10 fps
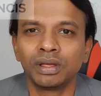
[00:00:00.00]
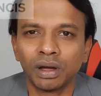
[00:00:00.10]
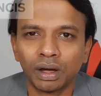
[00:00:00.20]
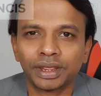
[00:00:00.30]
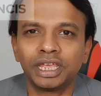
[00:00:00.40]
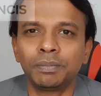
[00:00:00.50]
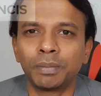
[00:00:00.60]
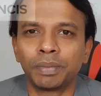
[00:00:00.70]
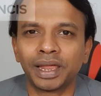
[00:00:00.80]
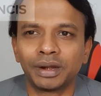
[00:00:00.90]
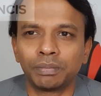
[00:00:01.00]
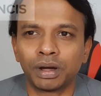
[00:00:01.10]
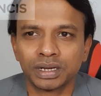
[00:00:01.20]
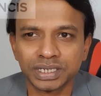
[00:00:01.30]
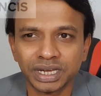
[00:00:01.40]
or keep a ballot
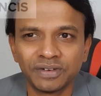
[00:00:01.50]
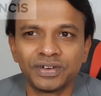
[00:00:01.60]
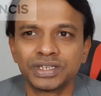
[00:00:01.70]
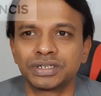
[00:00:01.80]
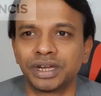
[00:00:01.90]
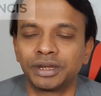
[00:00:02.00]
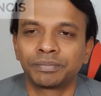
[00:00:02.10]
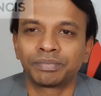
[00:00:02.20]
box in every street.